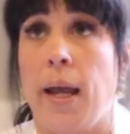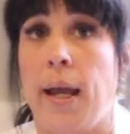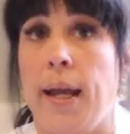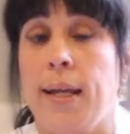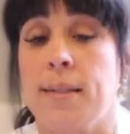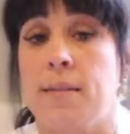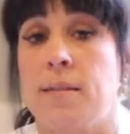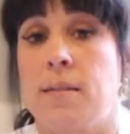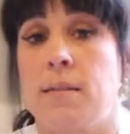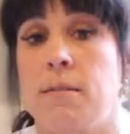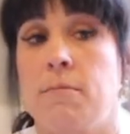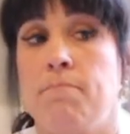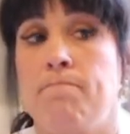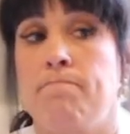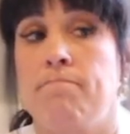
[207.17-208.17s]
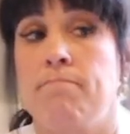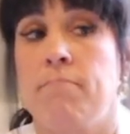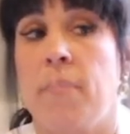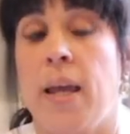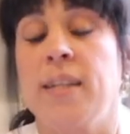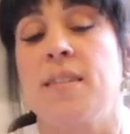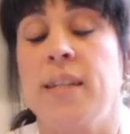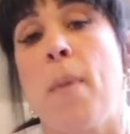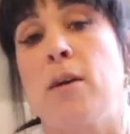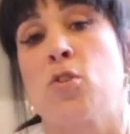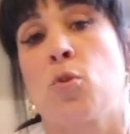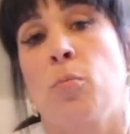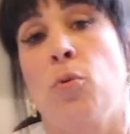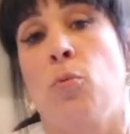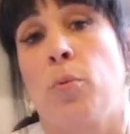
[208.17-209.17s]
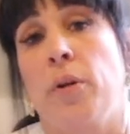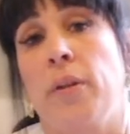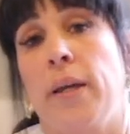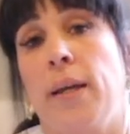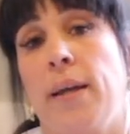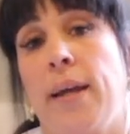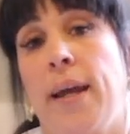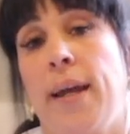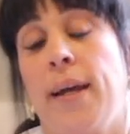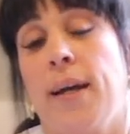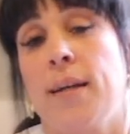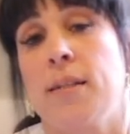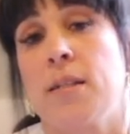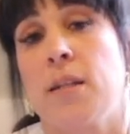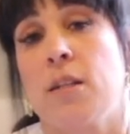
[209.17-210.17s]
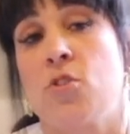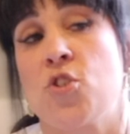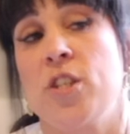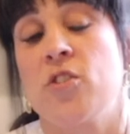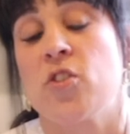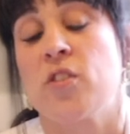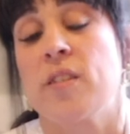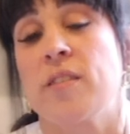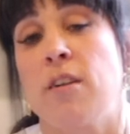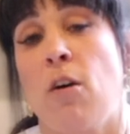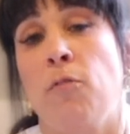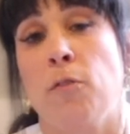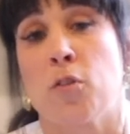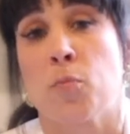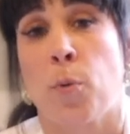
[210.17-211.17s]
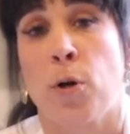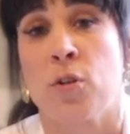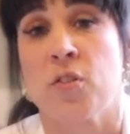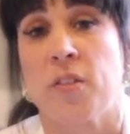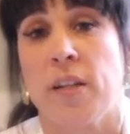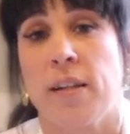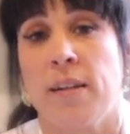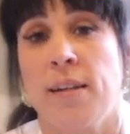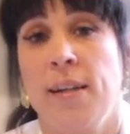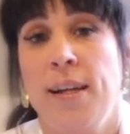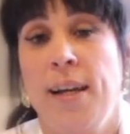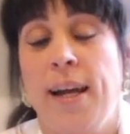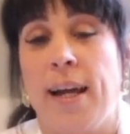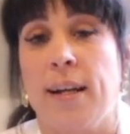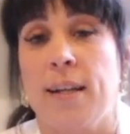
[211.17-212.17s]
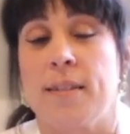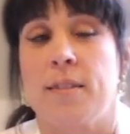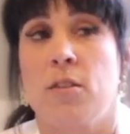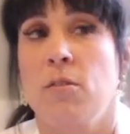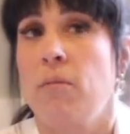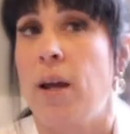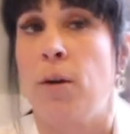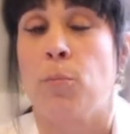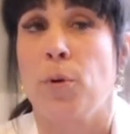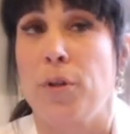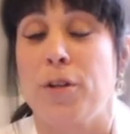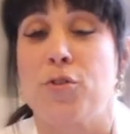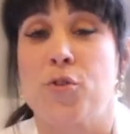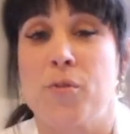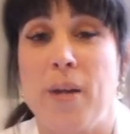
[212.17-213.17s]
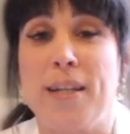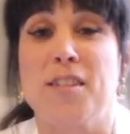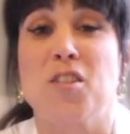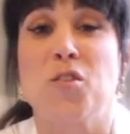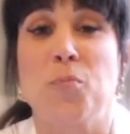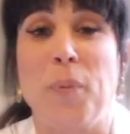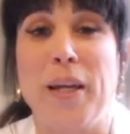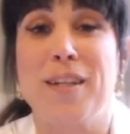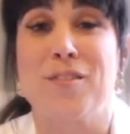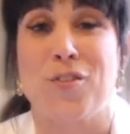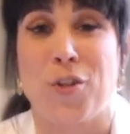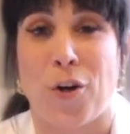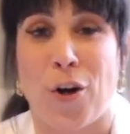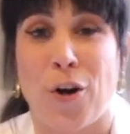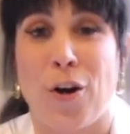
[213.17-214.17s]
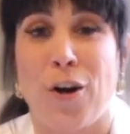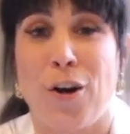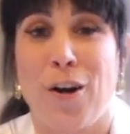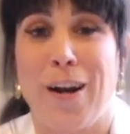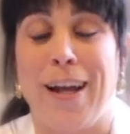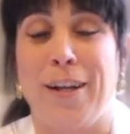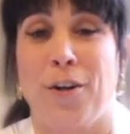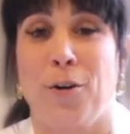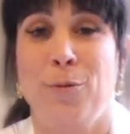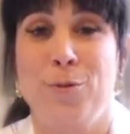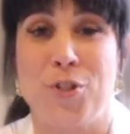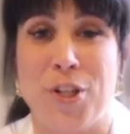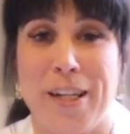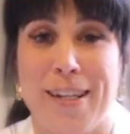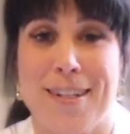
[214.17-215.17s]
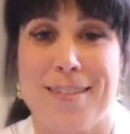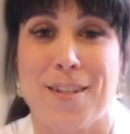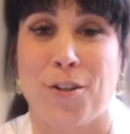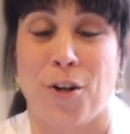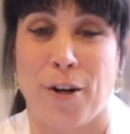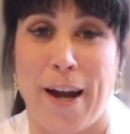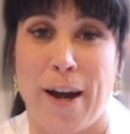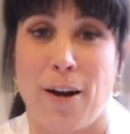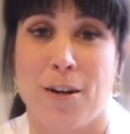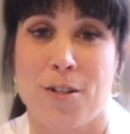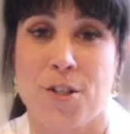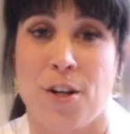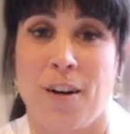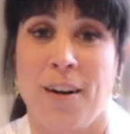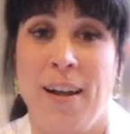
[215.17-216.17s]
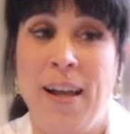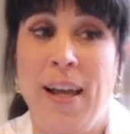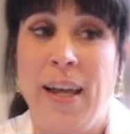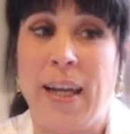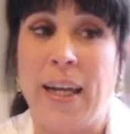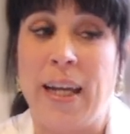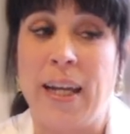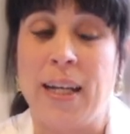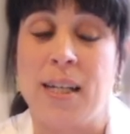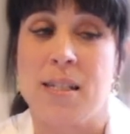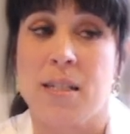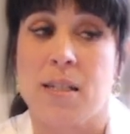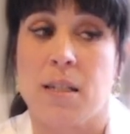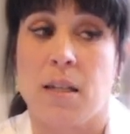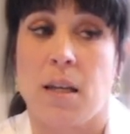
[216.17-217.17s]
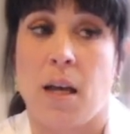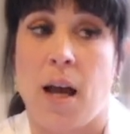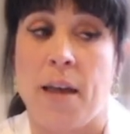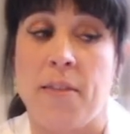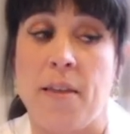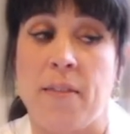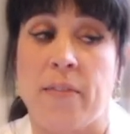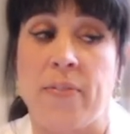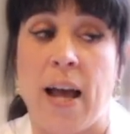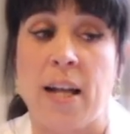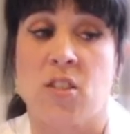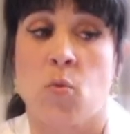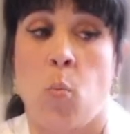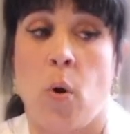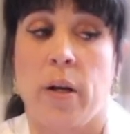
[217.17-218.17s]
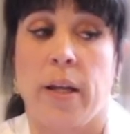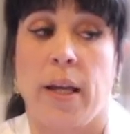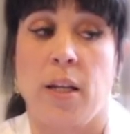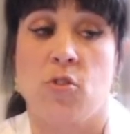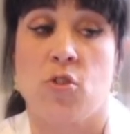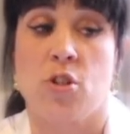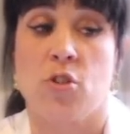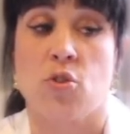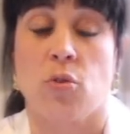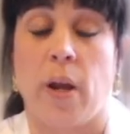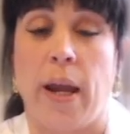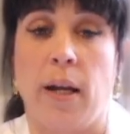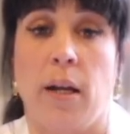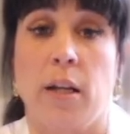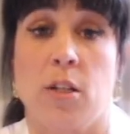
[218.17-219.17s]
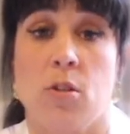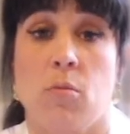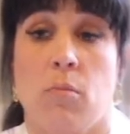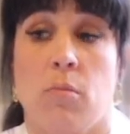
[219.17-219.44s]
it's immeasurable, really. And she's just a selfless person. And it speaks to her and who she is and her character. And I think that that's what a judicial candidate